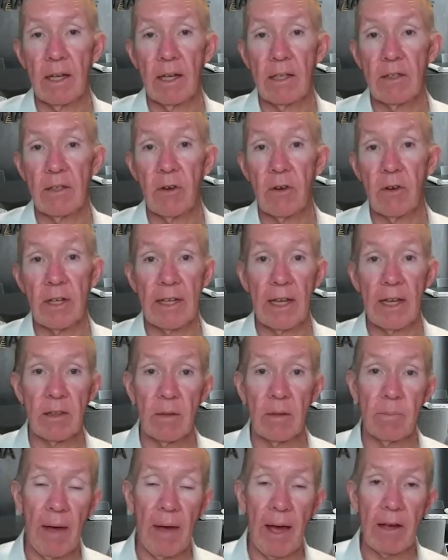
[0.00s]
you've got to get
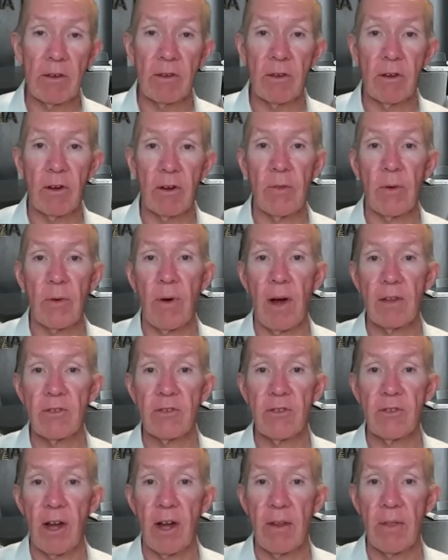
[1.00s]
them back on the right
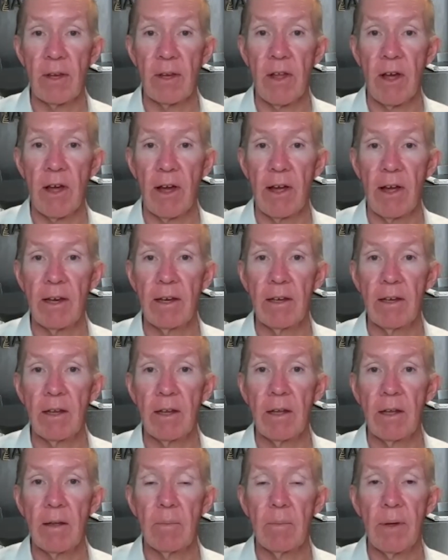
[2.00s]
side of the line.
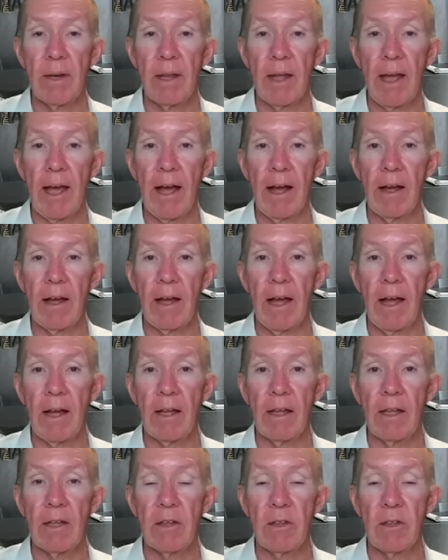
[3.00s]
But
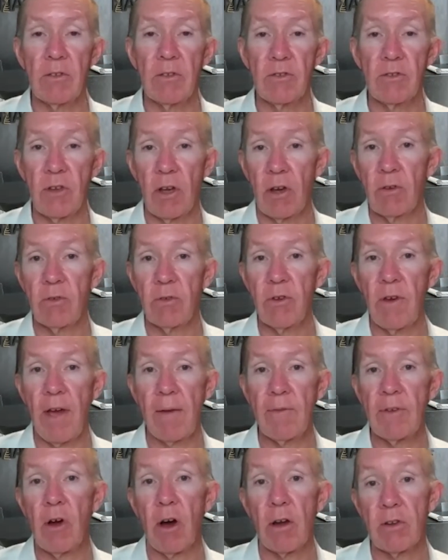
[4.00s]
so you're
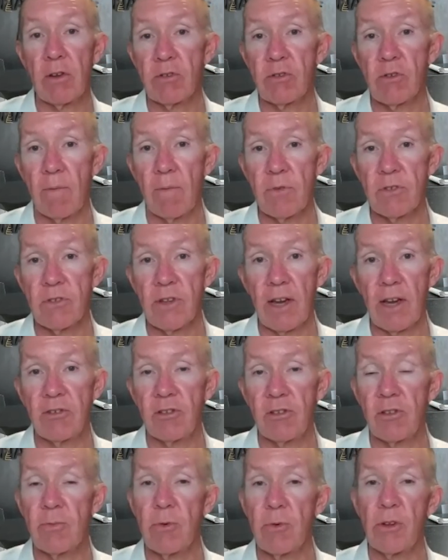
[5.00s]
having honest
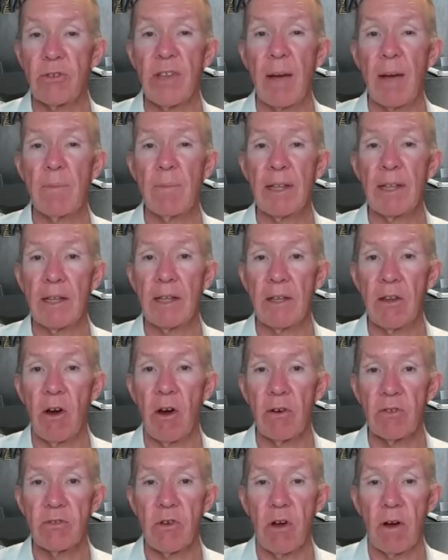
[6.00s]
conversations, but what's happening in the
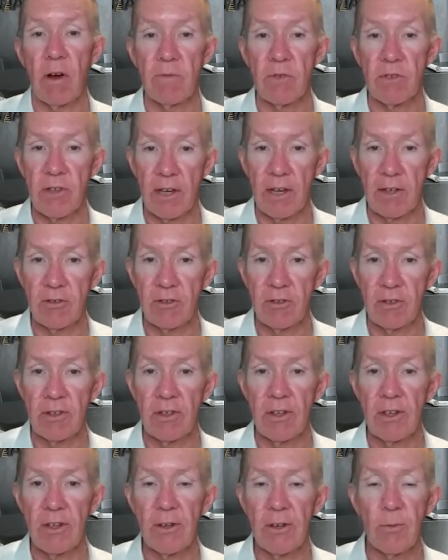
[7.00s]
honest conversation
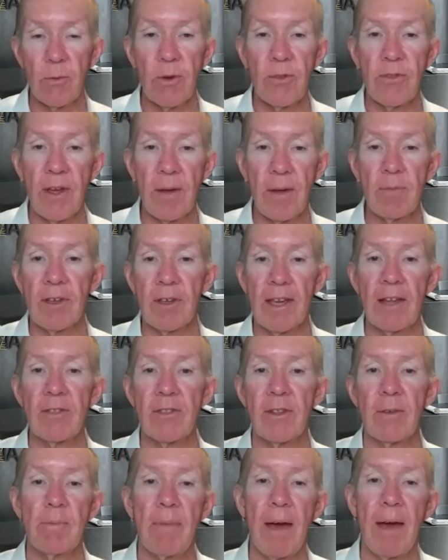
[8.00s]
with them to get
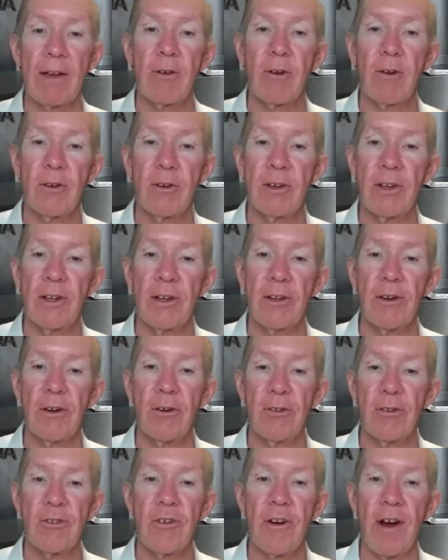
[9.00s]
them back
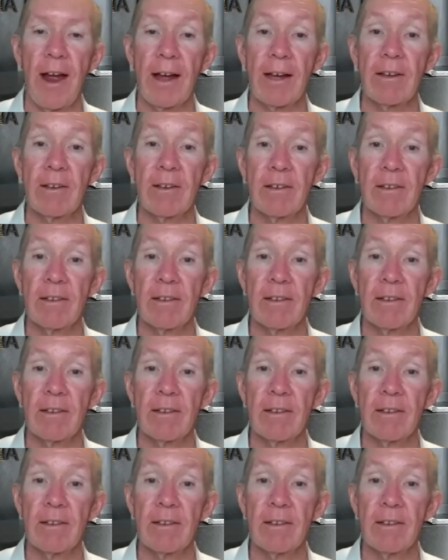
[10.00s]
on track?